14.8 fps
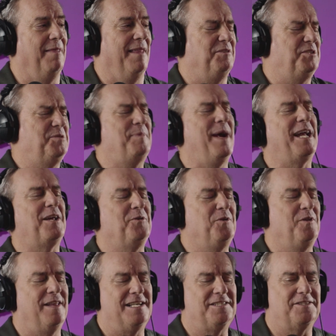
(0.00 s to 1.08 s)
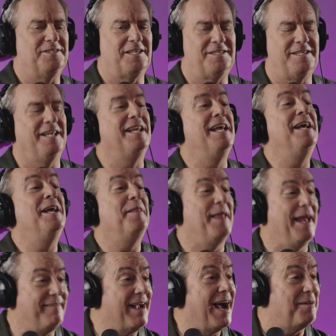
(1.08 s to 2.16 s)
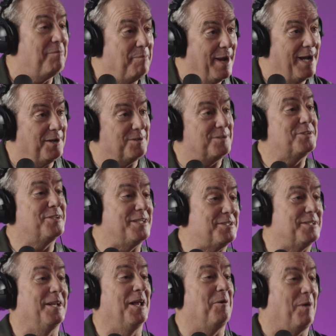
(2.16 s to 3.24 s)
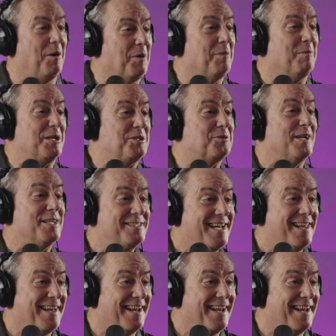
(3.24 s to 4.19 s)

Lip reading: this is back in 2016. They've gotten better since then. I want to make sure I state that.